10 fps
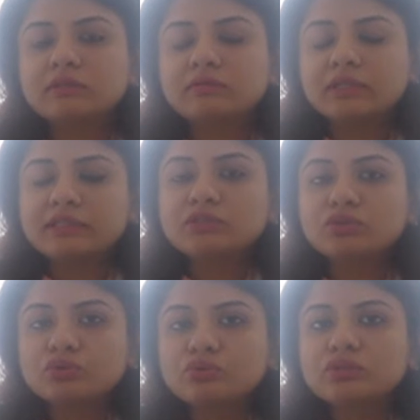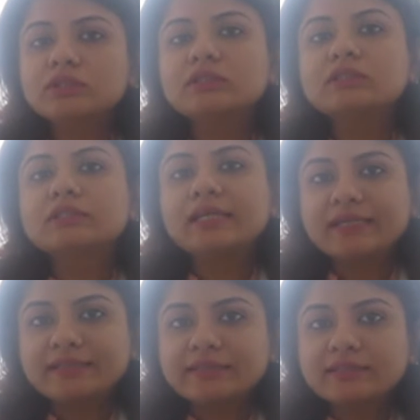that is used is
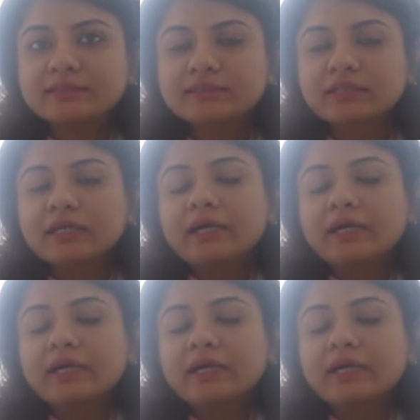latex,